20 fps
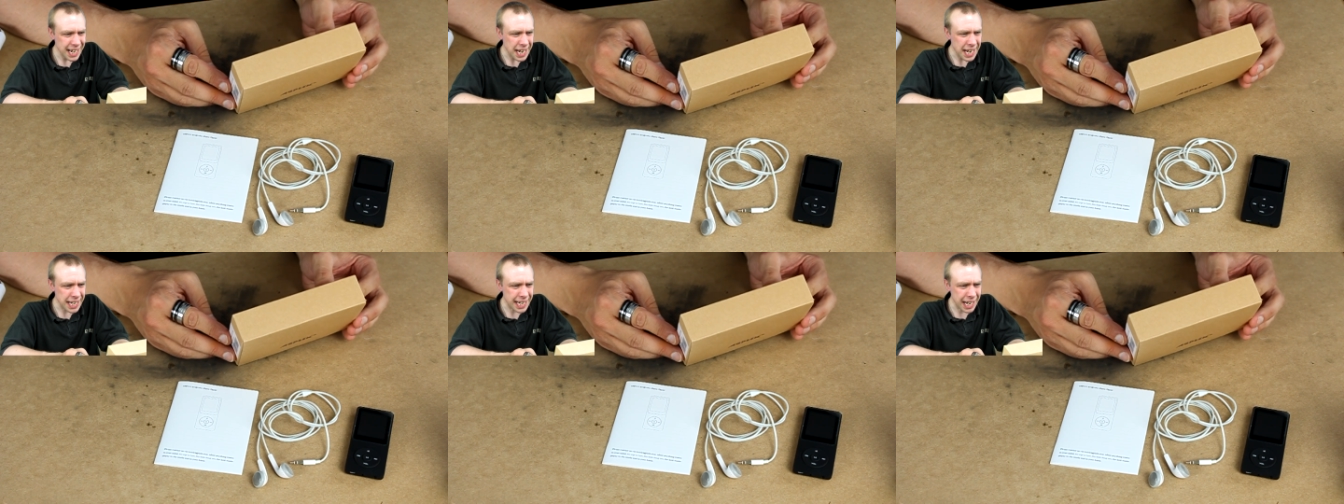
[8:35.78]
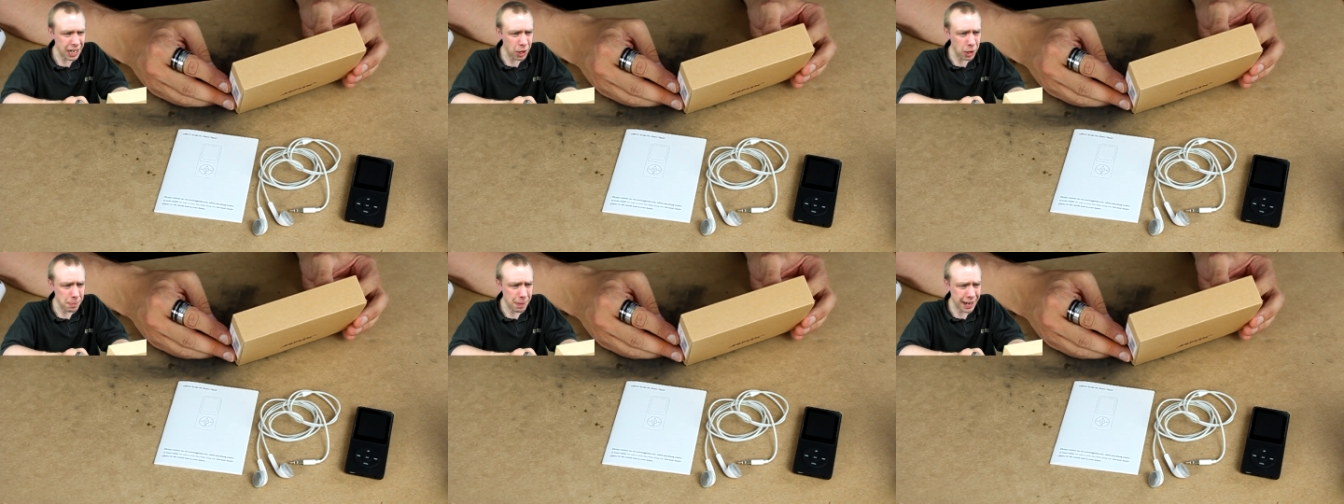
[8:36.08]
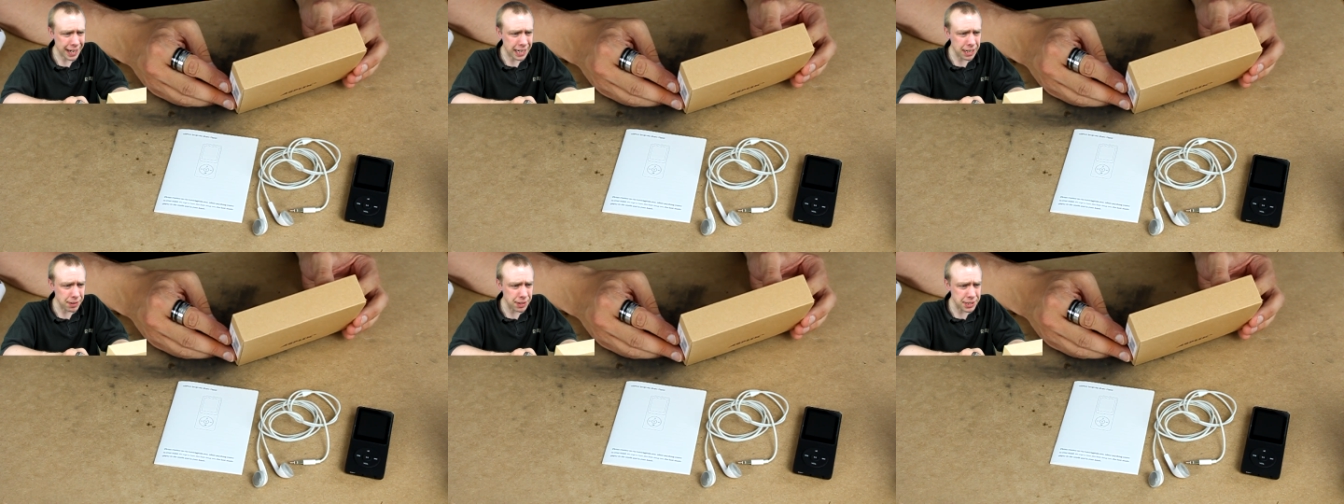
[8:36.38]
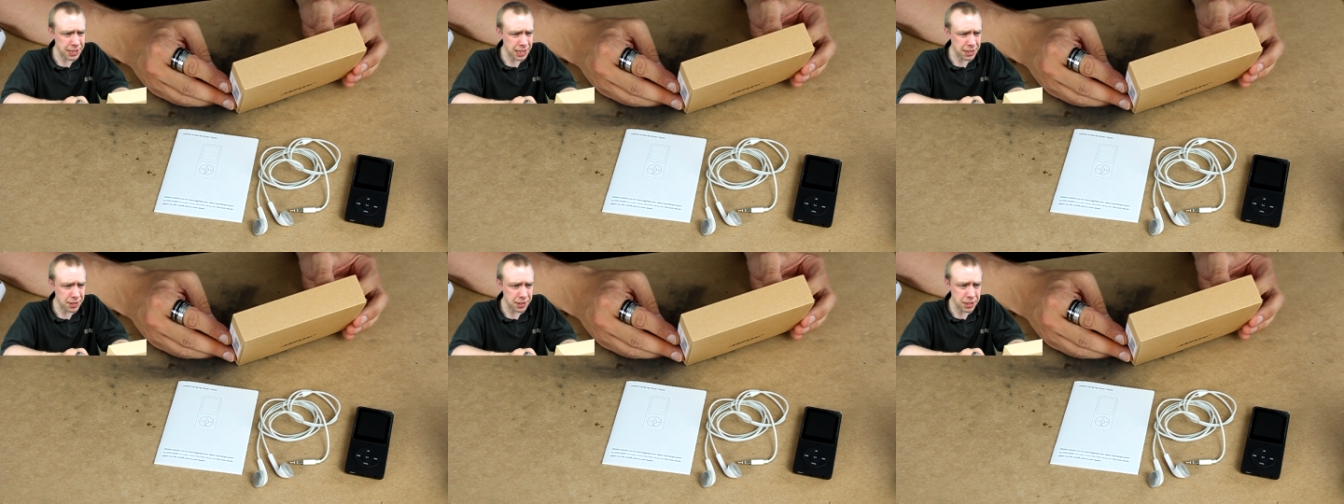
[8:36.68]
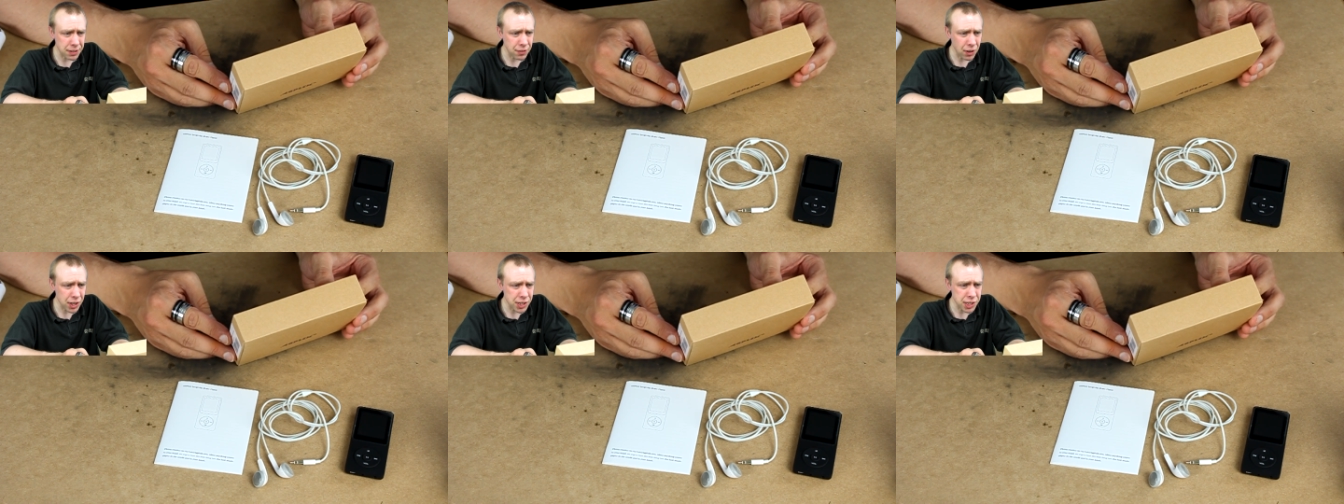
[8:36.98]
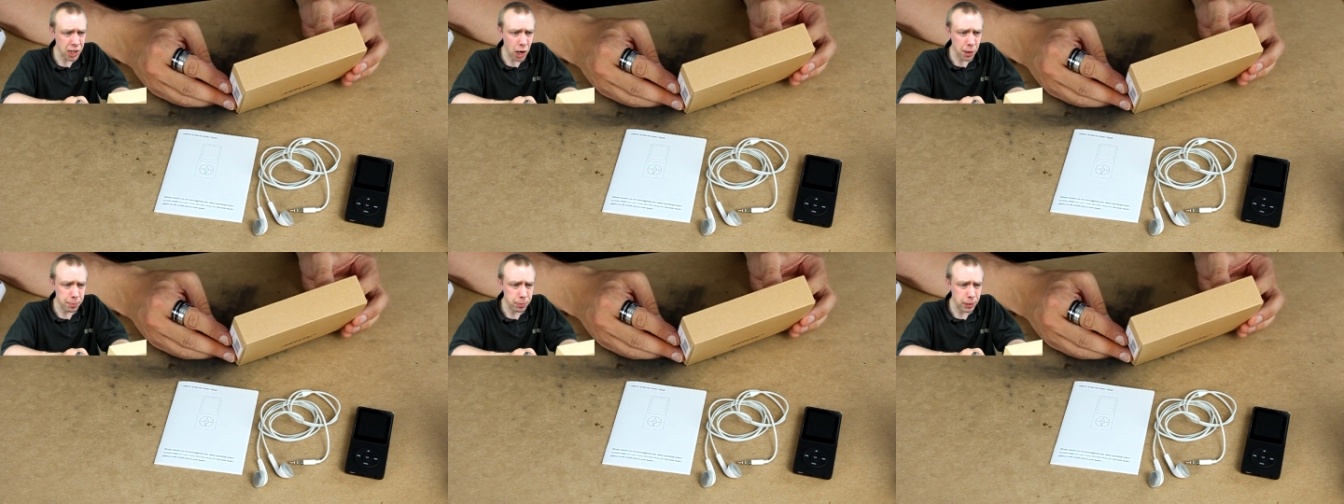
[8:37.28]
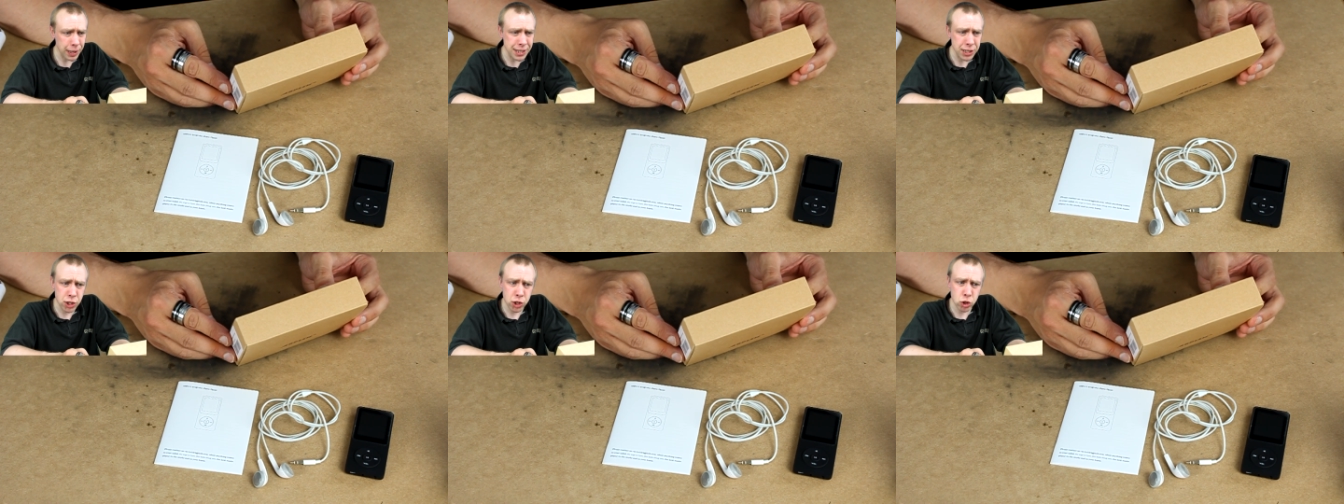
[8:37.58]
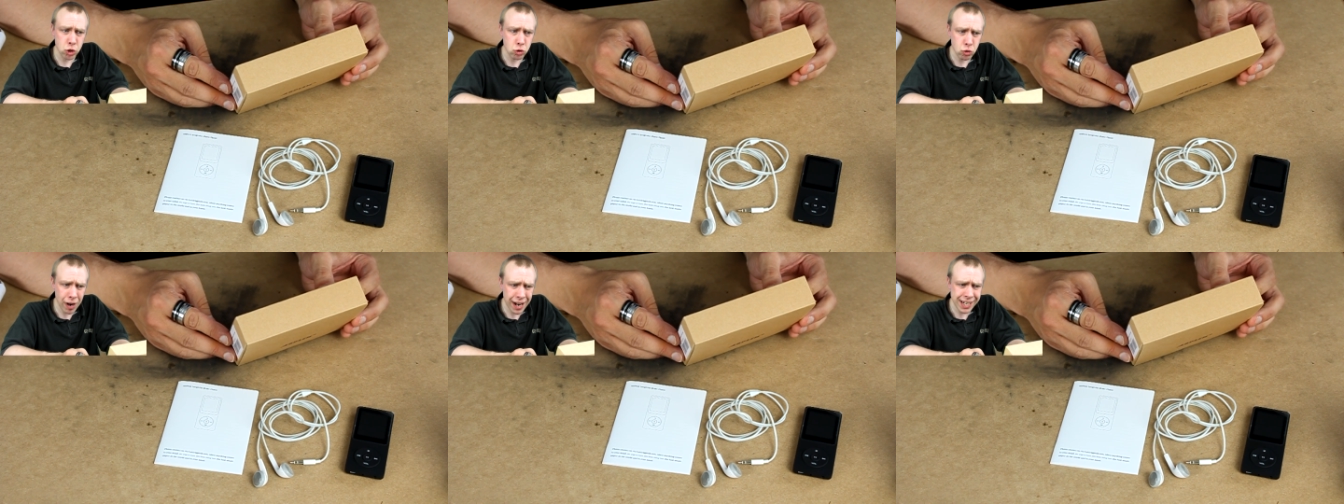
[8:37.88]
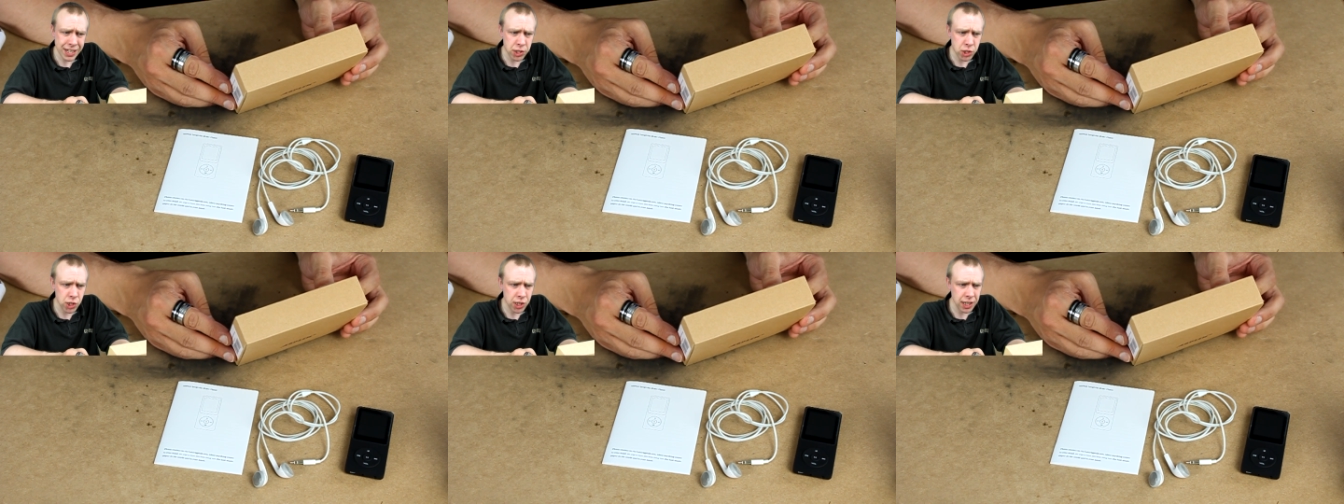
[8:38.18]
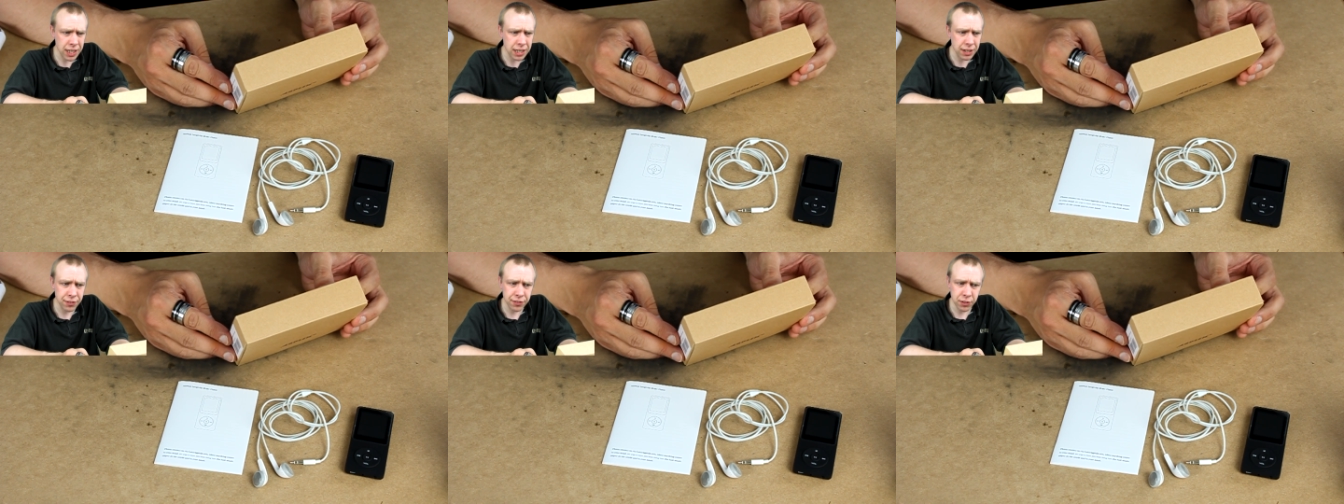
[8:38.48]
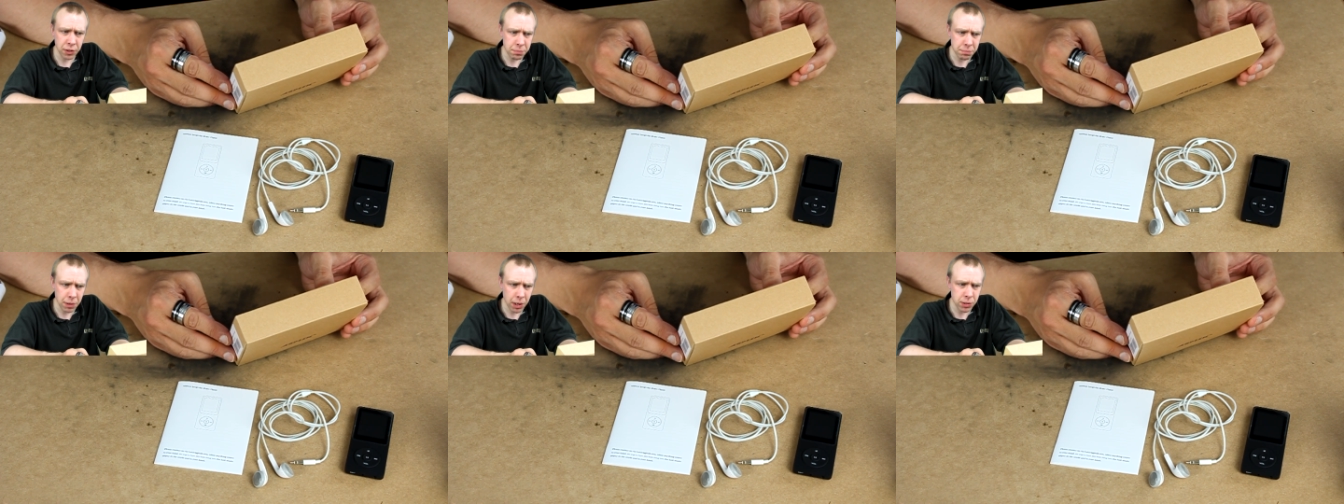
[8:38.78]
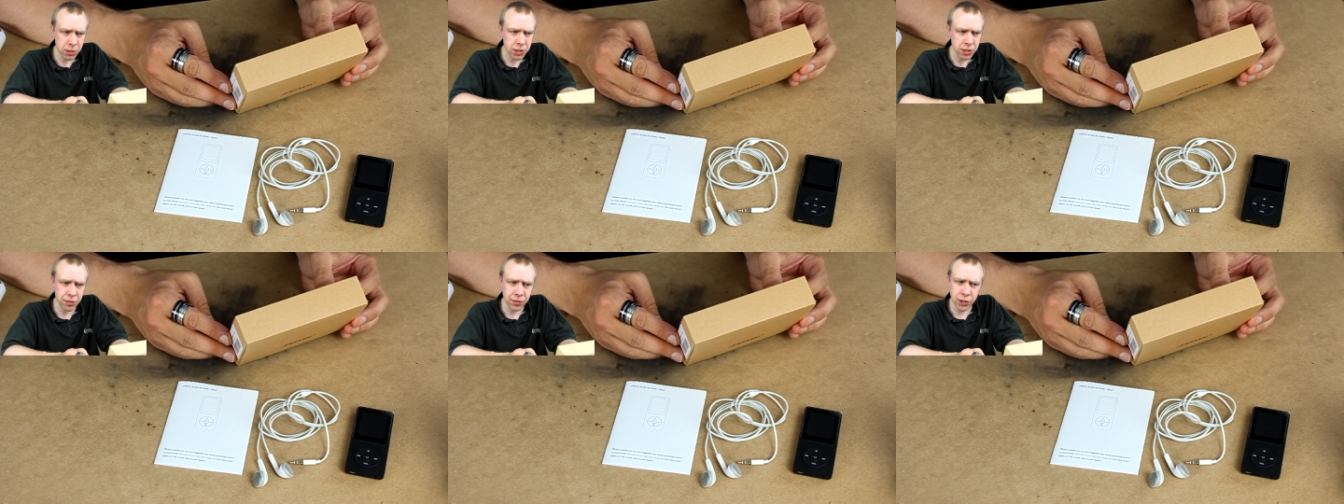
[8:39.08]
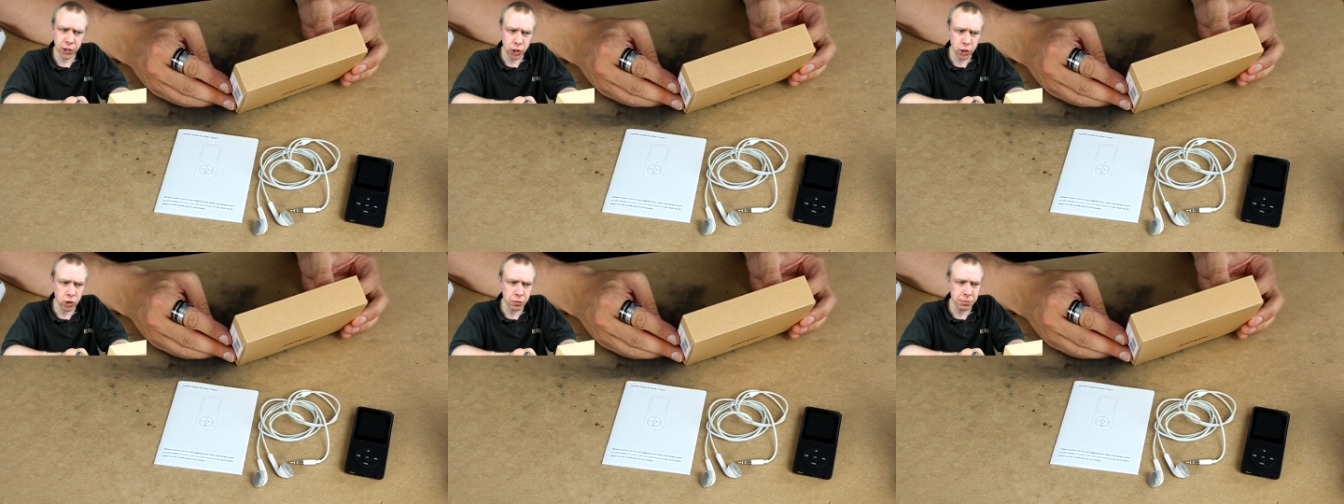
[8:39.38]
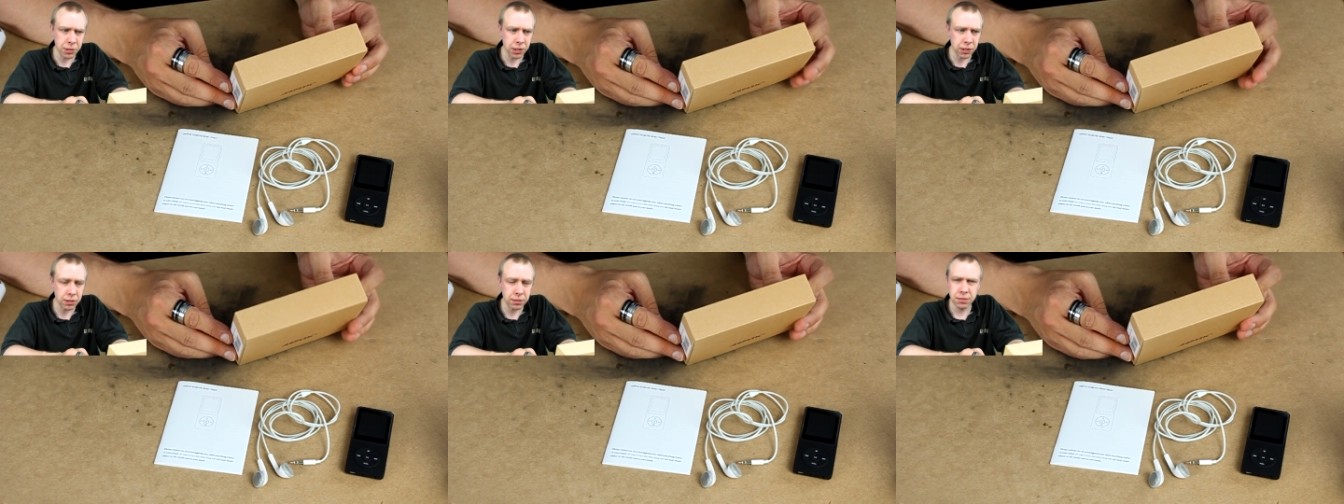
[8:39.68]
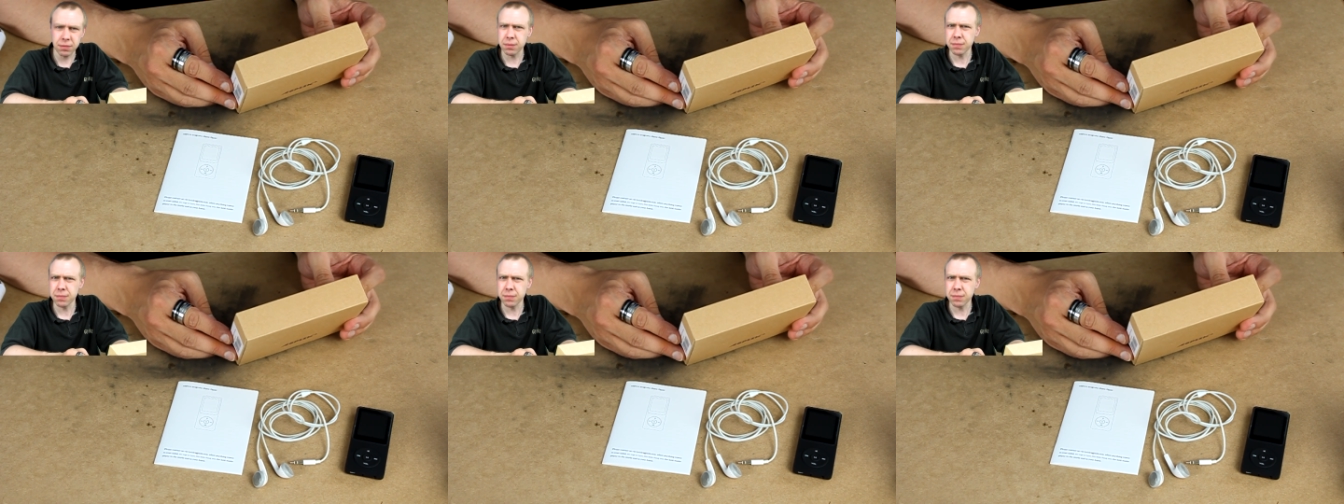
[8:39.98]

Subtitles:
Again, on the back here it says the device operates strangely for most of human.